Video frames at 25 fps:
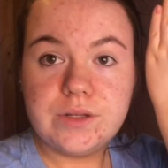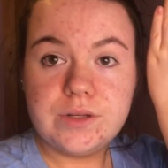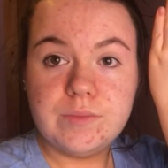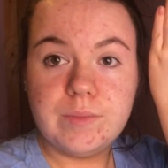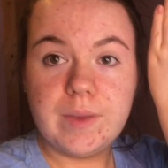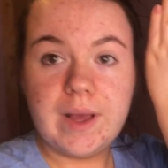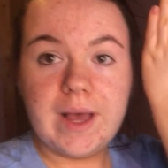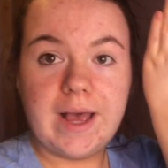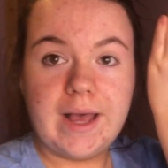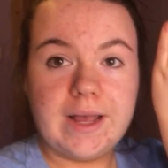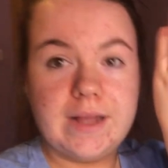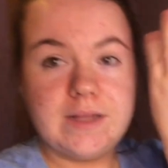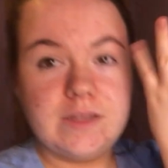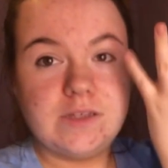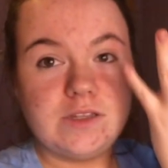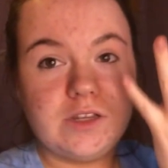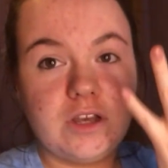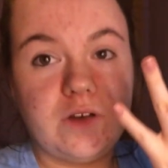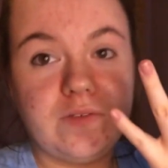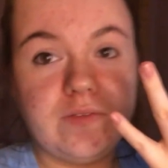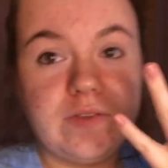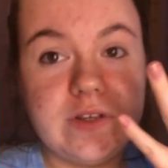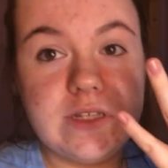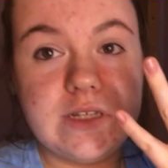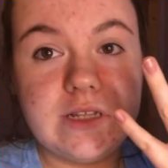My hands
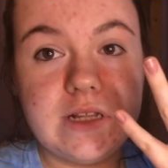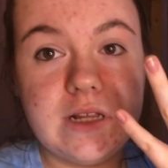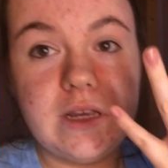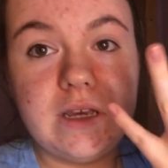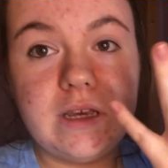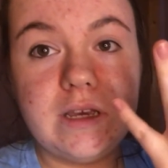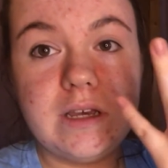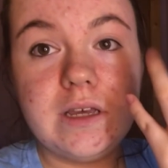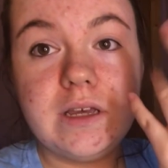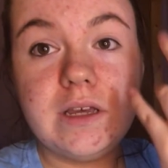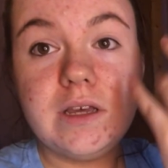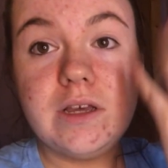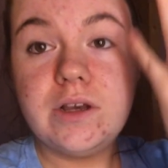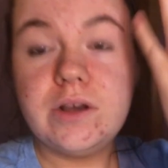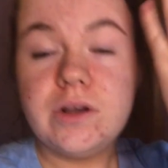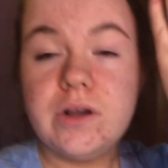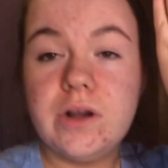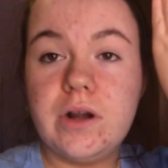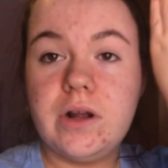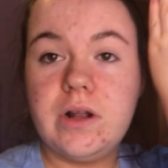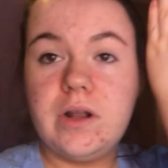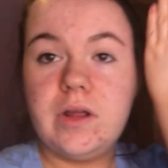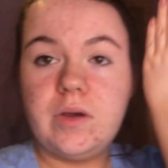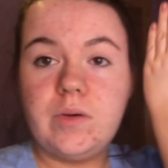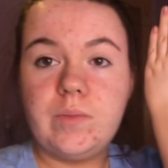obviously
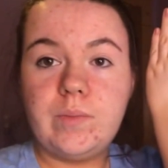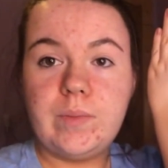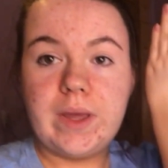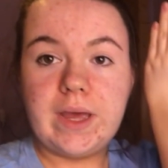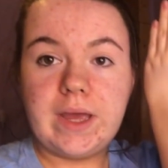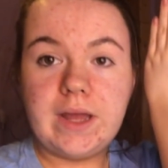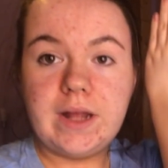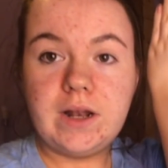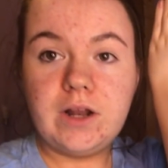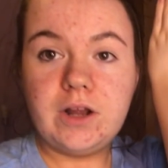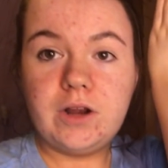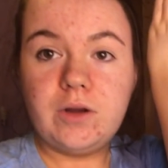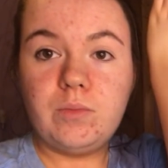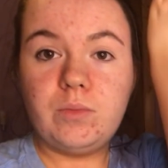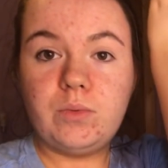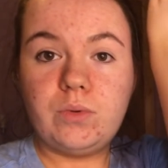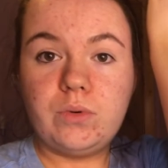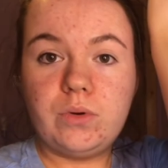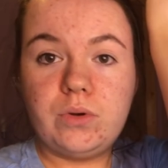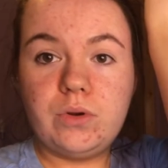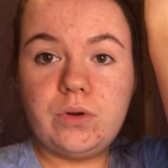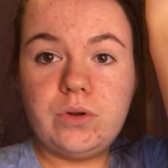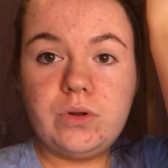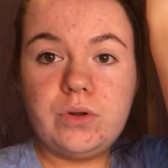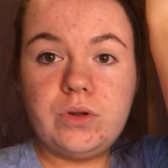are like paler, but